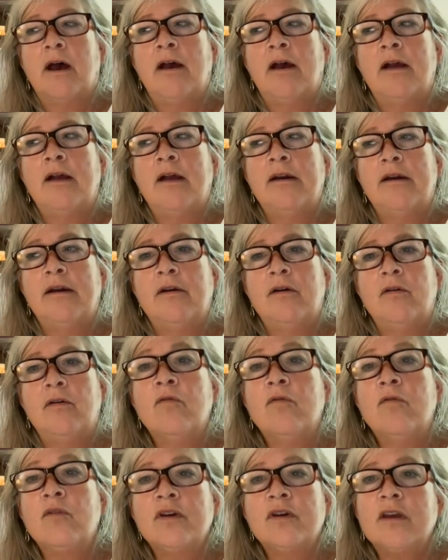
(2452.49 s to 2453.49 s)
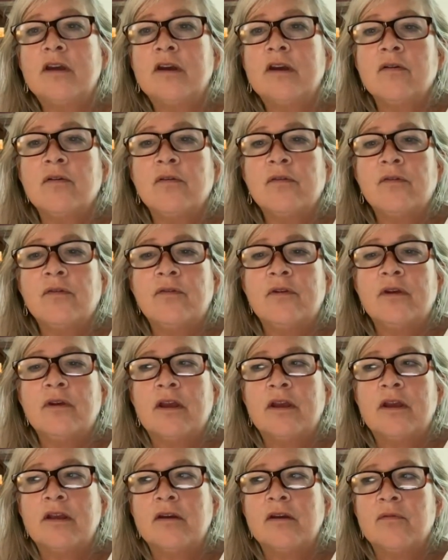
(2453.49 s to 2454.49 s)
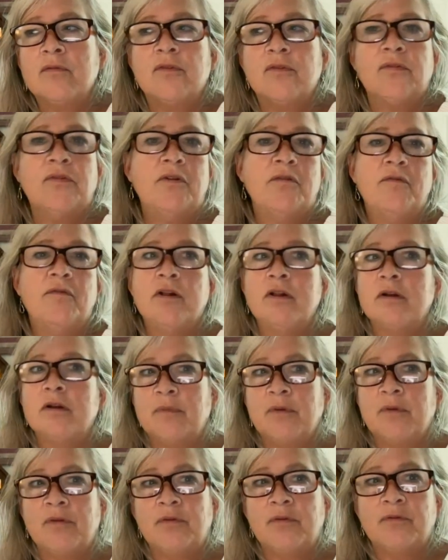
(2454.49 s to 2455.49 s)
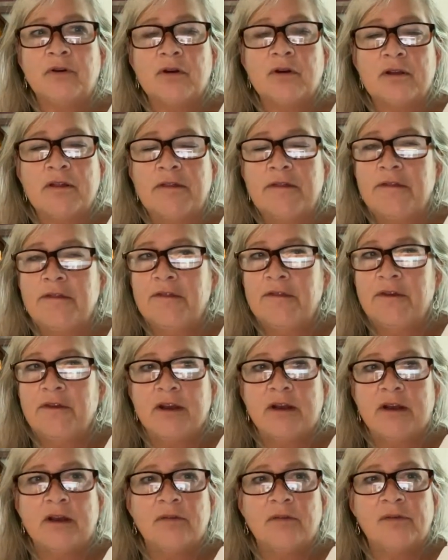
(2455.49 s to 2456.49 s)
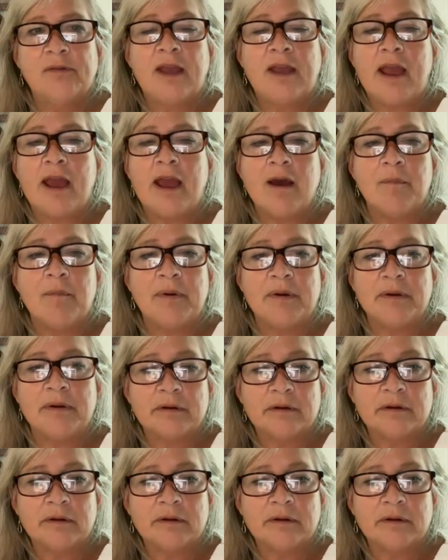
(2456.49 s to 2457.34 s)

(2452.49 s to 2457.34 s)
And over the years, you just develop this very thick scab